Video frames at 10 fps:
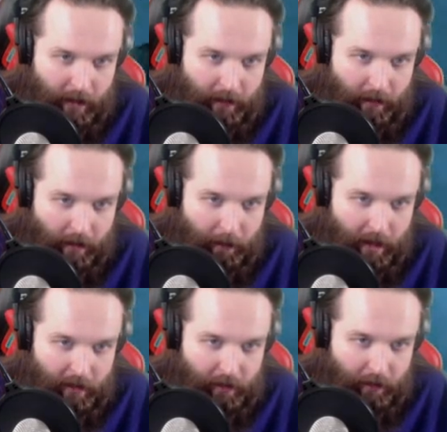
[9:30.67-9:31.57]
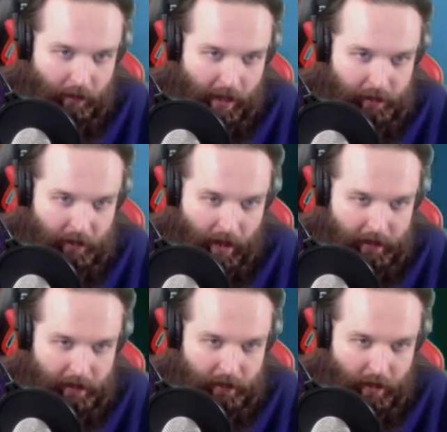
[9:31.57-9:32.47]
and, and being just a range
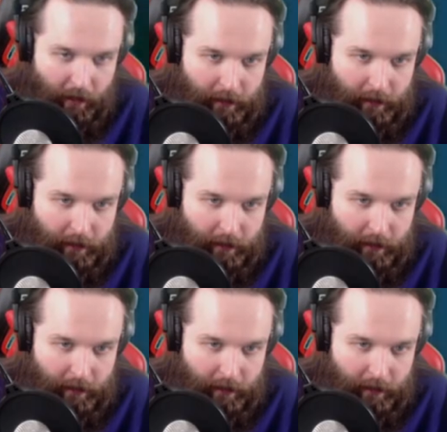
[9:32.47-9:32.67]
class in general